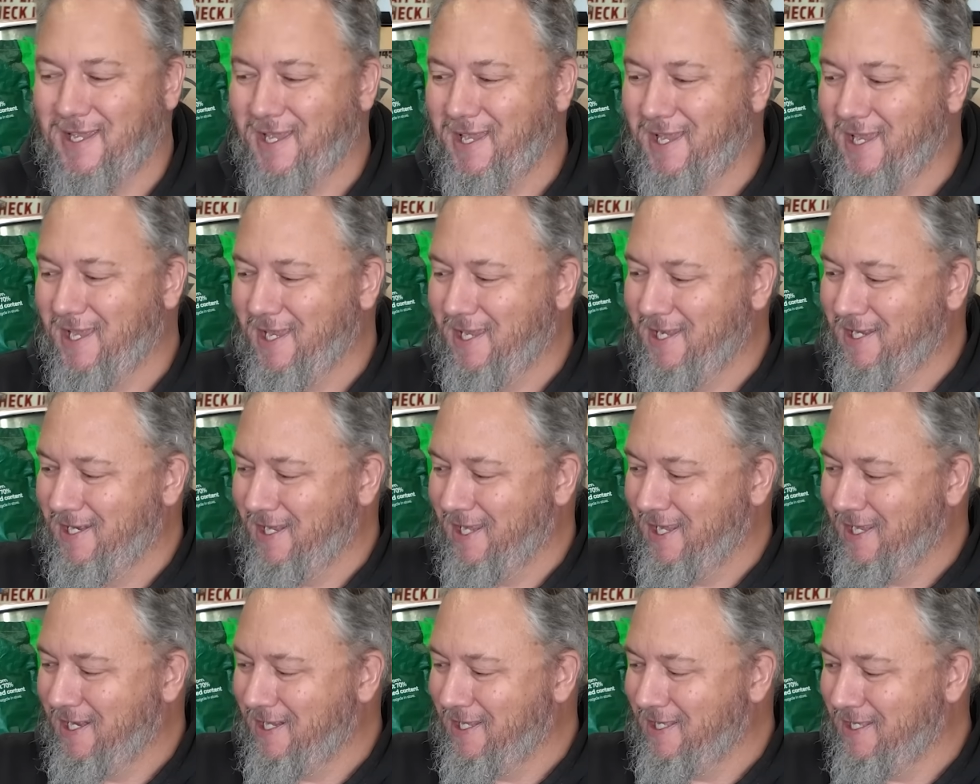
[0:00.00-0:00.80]

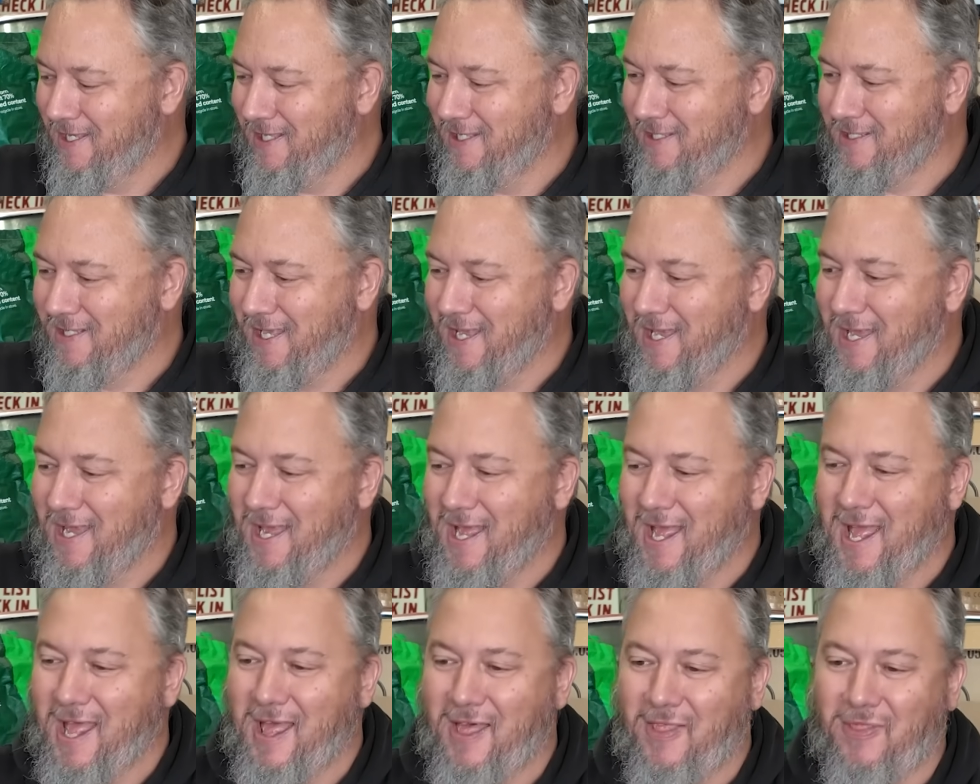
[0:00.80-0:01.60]
and it is
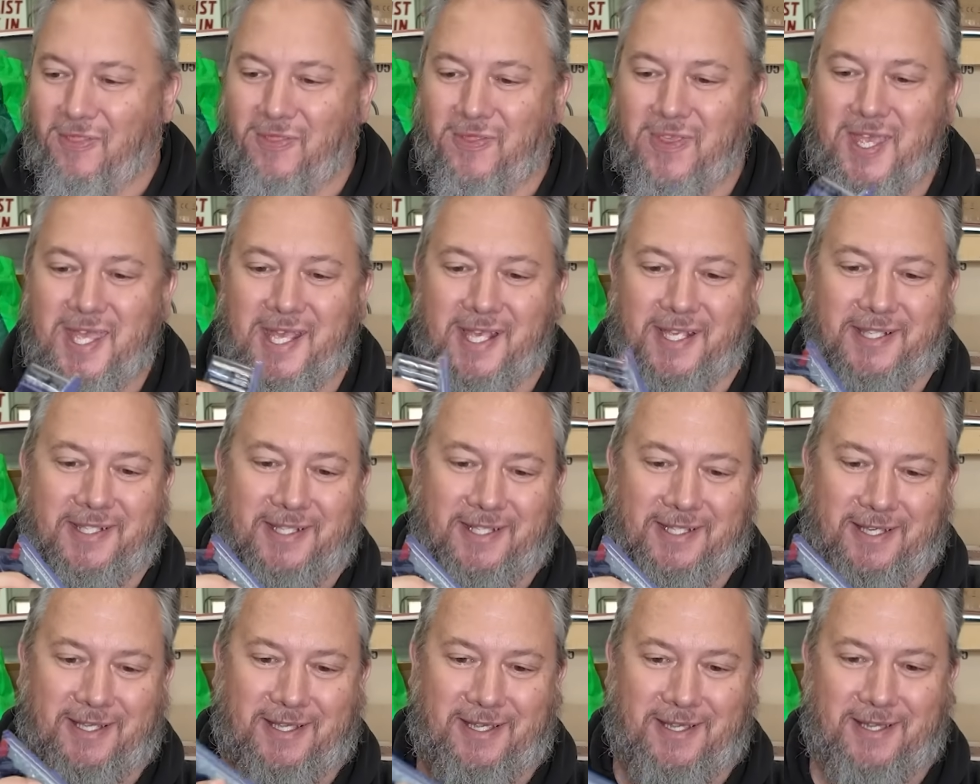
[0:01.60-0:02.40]

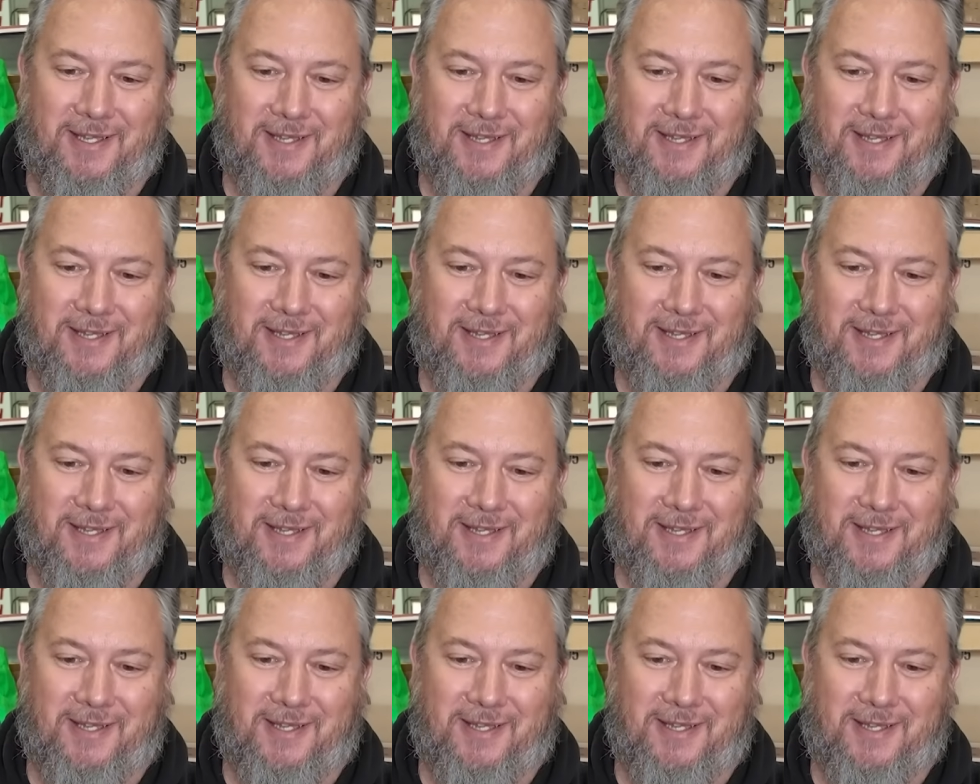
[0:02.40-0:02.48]
this.